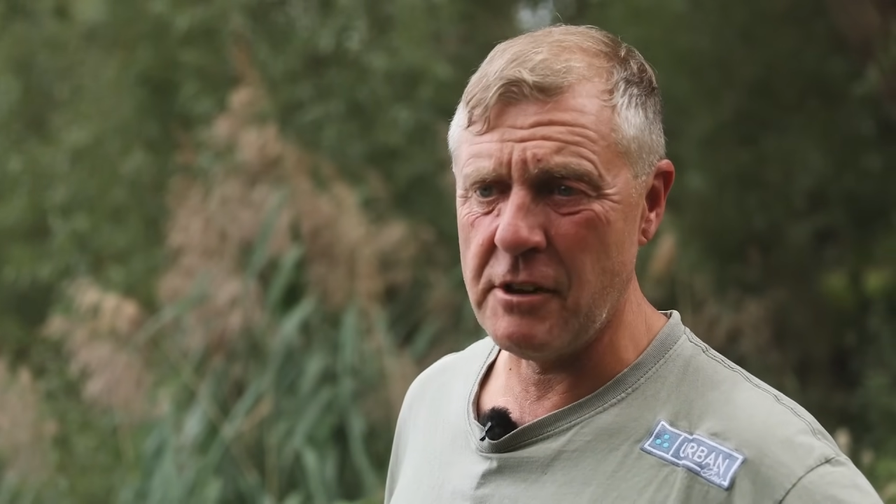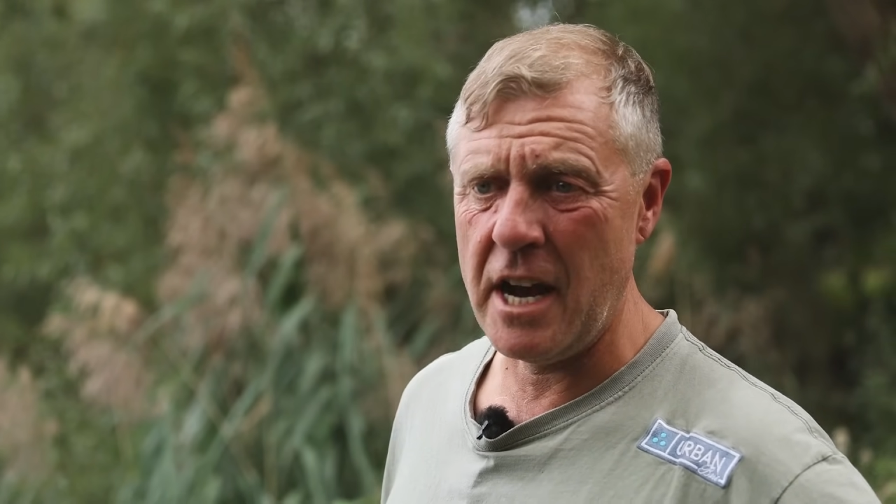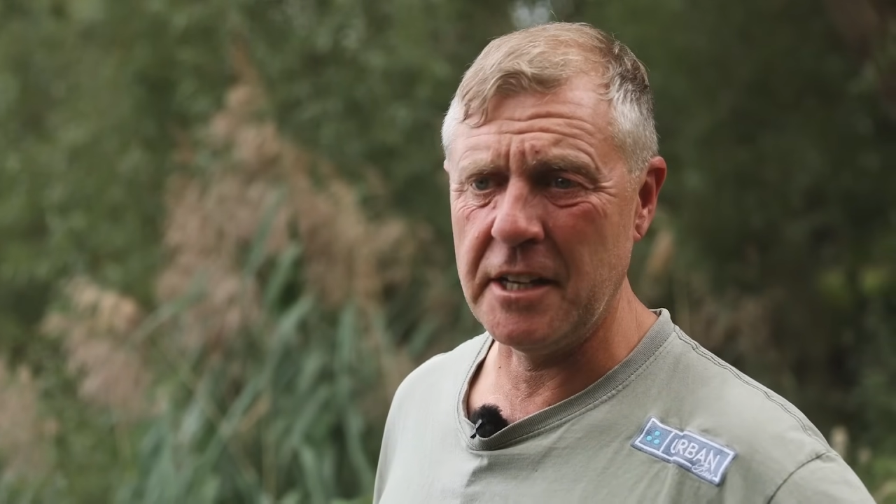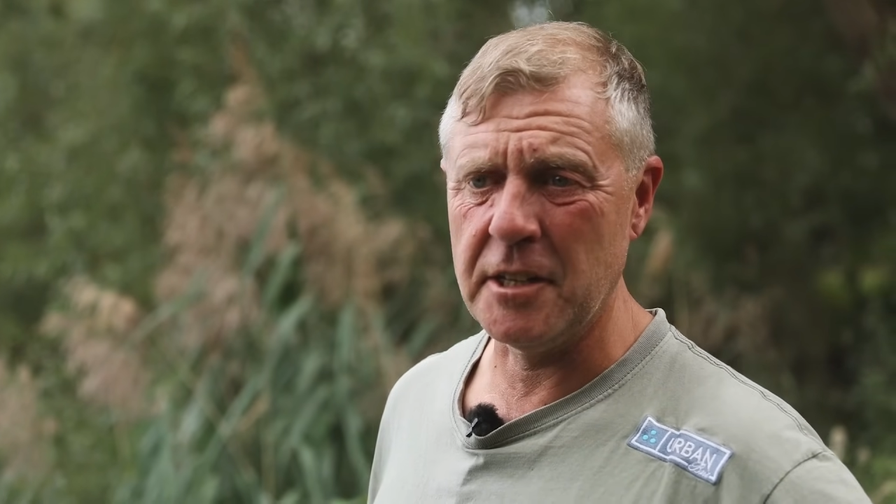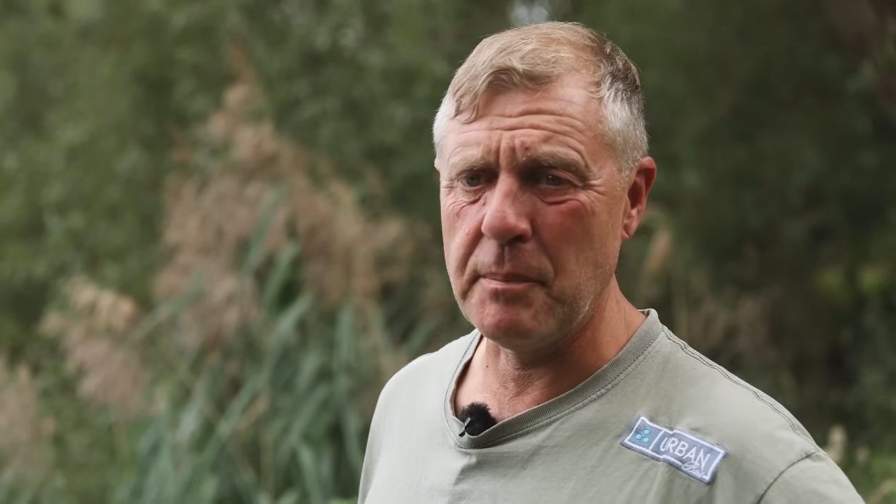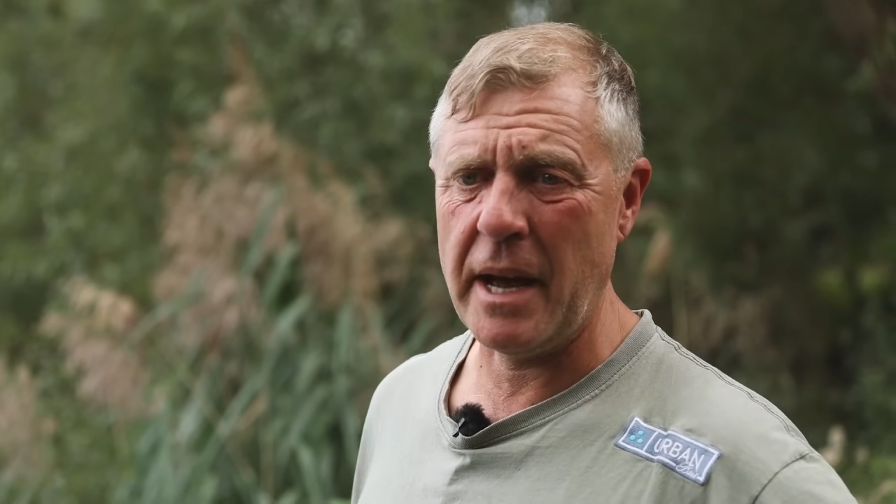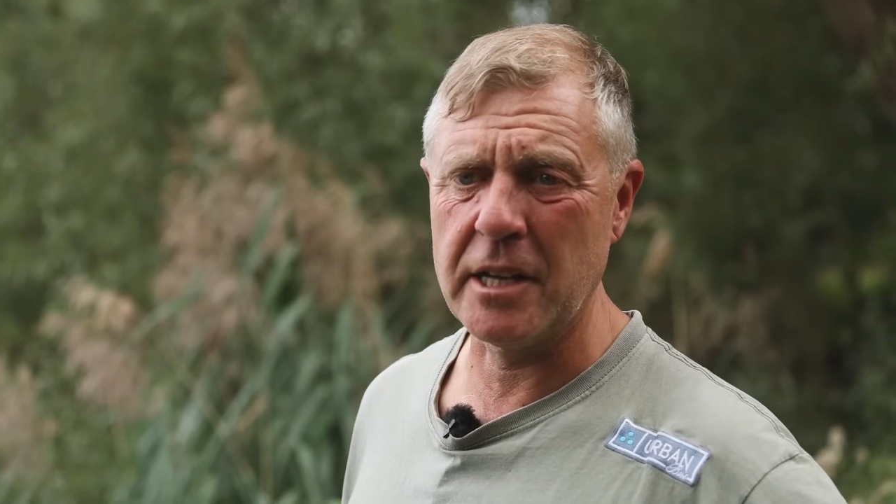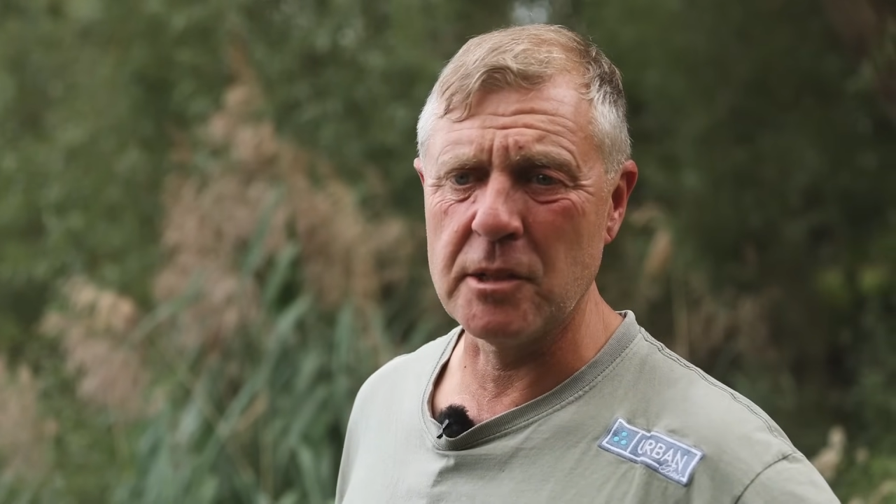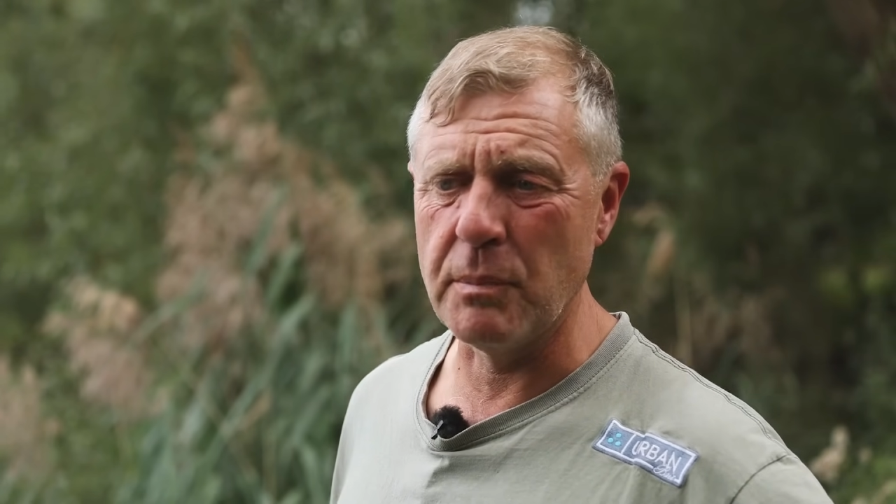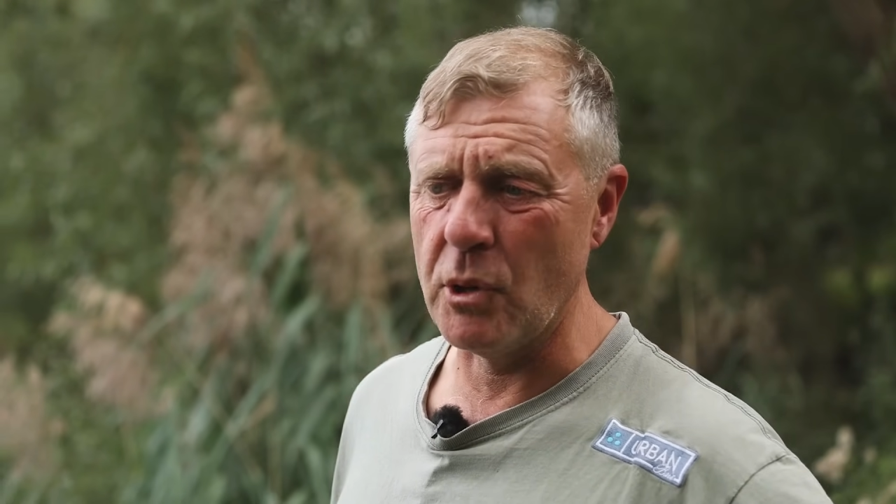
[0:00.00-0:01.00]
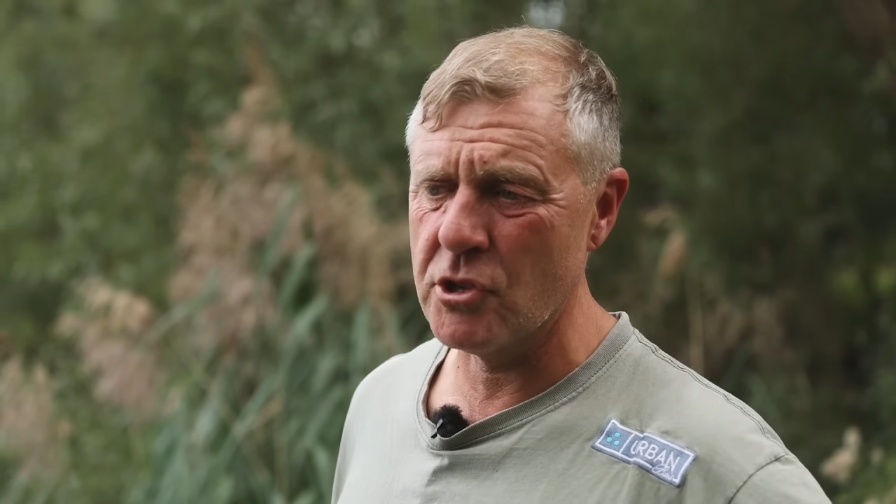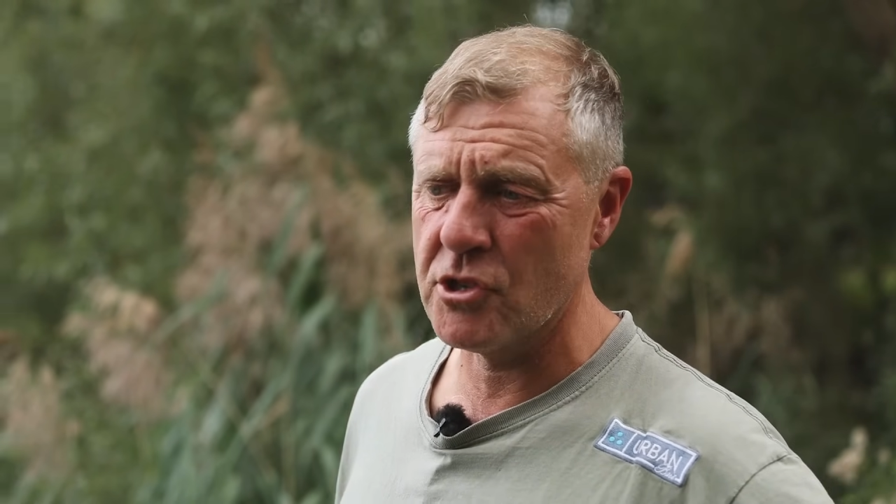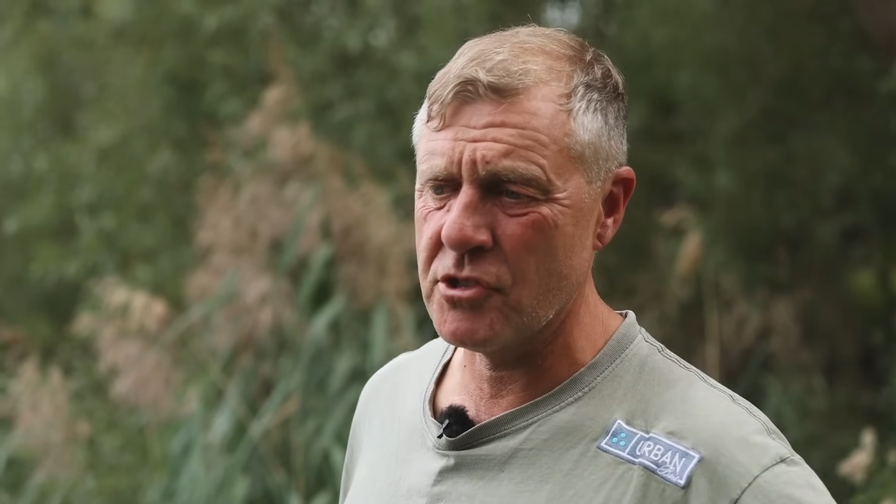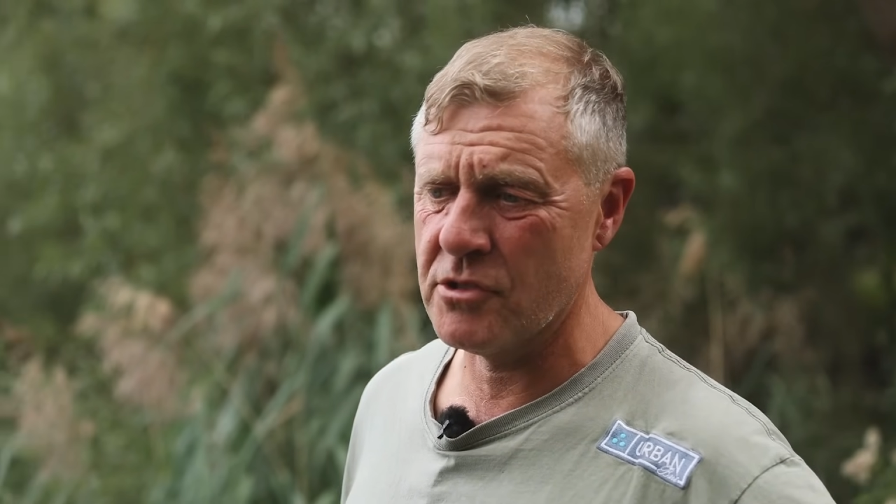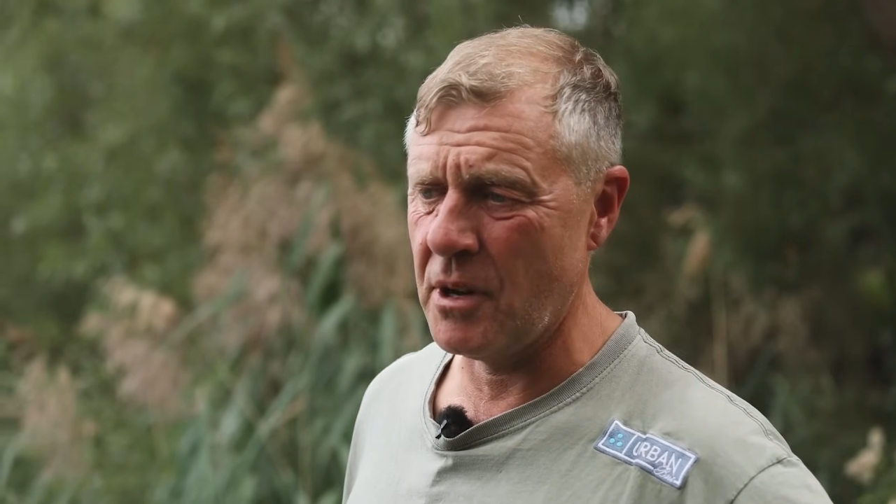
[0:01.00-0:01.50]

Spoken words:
around in the back of the bush.